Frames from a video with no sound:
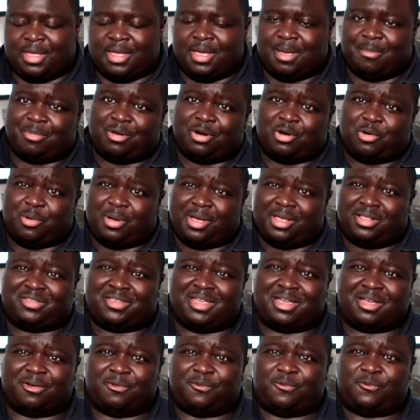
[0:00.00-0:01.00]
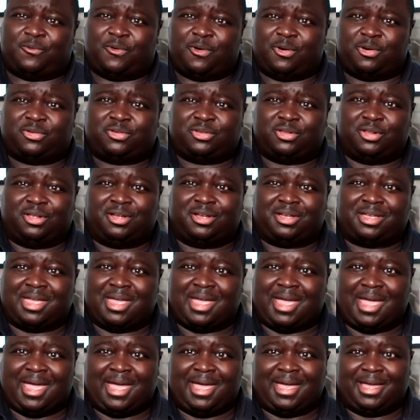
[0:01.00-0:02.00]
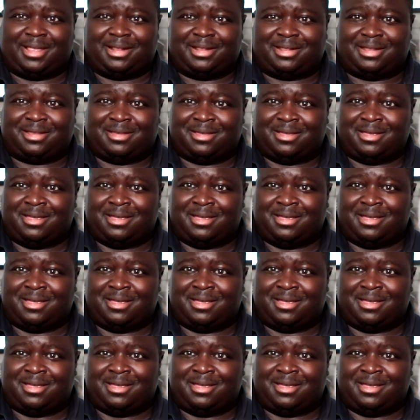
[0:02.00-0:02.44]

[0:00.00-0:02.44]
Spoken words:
I'm gonna go ahead and take a first look at